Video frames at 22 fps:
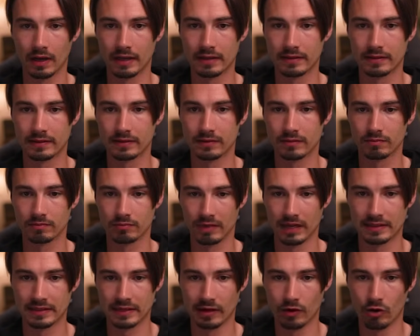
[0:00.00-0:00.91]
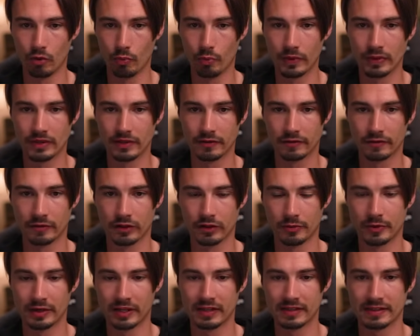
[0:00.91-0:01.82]
And as I opened the
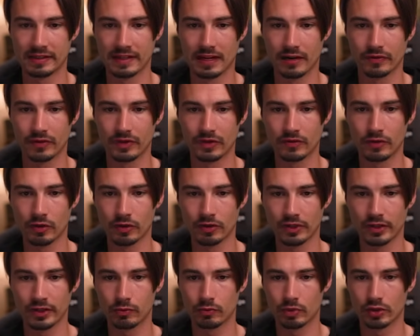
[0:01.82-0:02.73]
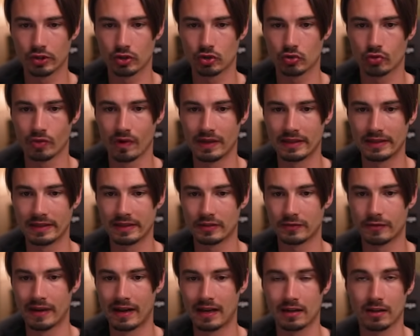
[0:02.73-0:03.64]
terminal inside of this folder, it will just run this
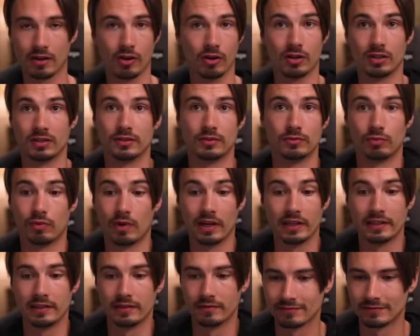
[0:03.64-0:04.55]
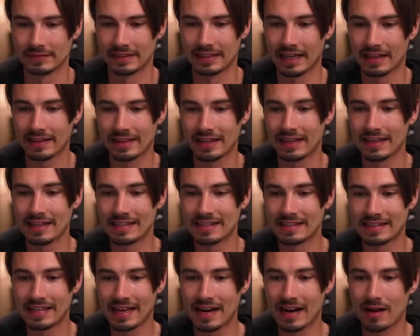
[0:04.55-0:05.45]
file called run. And that thing is
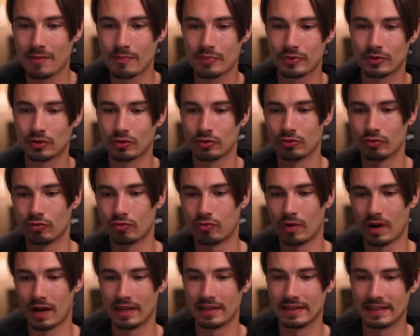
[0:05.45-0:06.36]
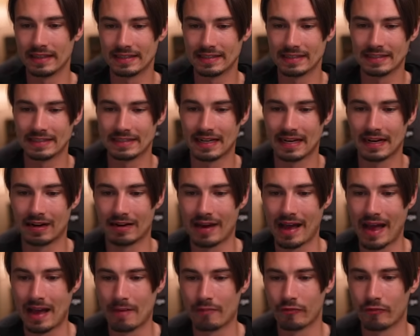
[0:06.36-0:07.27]
set up to run this entire
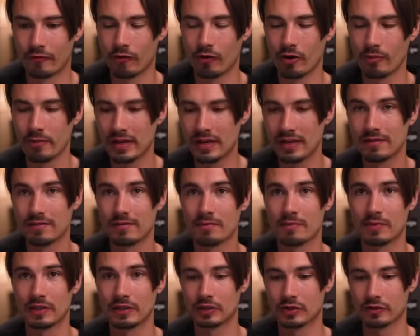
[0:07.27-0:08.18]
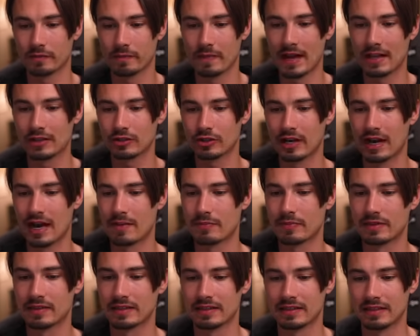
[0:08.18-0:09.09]
app for me. Bunch of magic
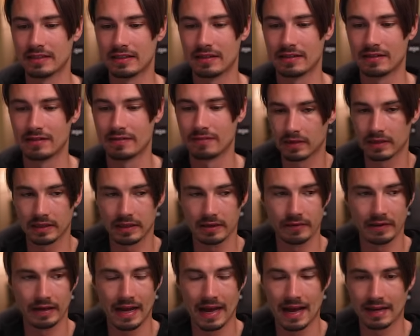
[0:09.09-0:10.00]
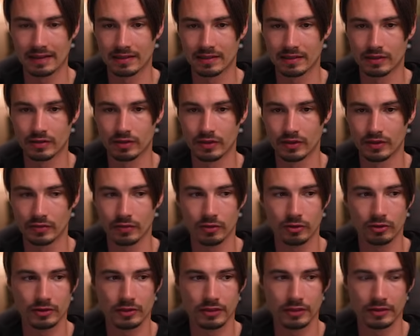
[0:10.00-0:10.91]
happens in here. I'll give it access to this
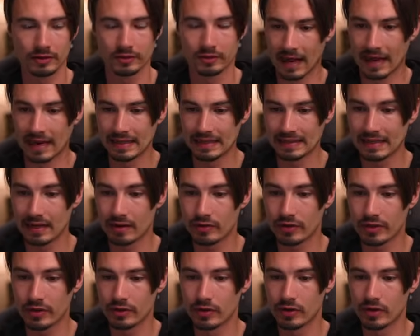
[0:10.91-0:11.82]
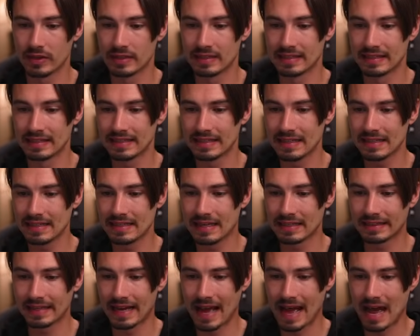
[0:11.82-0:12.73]
folder. And down here, you can see
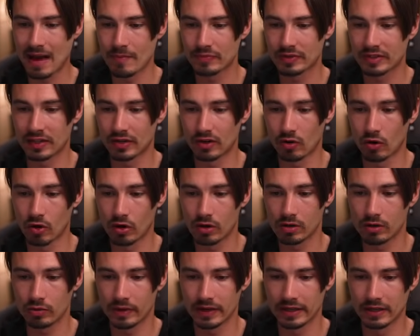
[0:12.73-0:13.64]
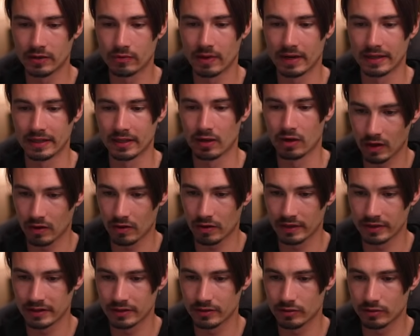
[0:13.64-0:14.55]
that the apps are already running. All
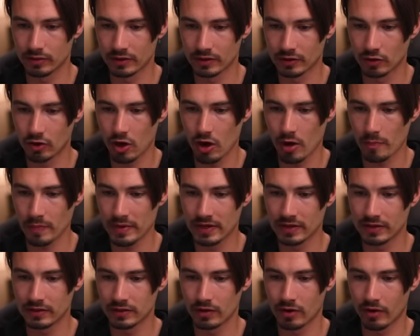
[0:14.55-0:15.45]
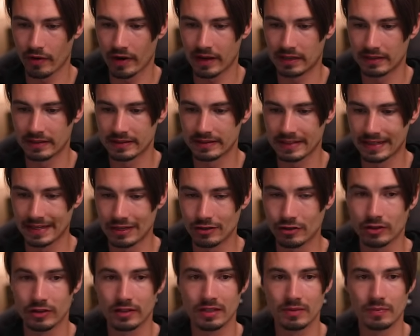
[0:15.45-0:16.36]
I need to do is copy this URL, this
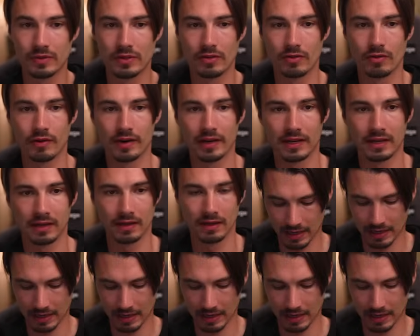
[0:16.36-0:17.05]
HTTP URL.